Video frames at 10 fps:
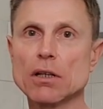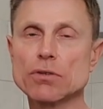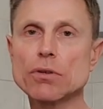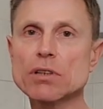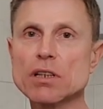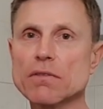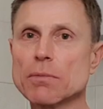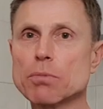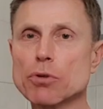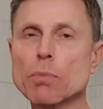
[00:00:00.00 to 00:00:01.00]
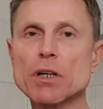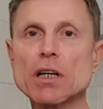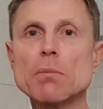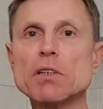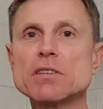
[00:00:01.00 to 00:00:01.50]
don't have the proper
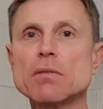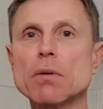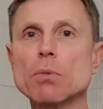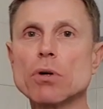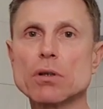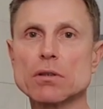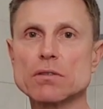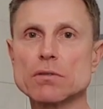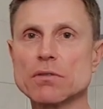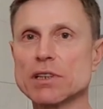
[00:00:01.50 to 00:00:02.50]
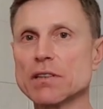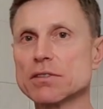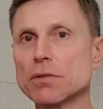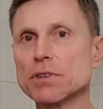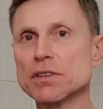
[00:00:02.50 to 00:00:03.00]
MHC1 molecules on their
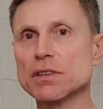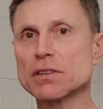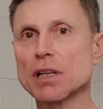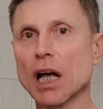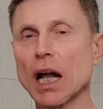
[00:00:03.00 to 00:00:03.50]
surfaces,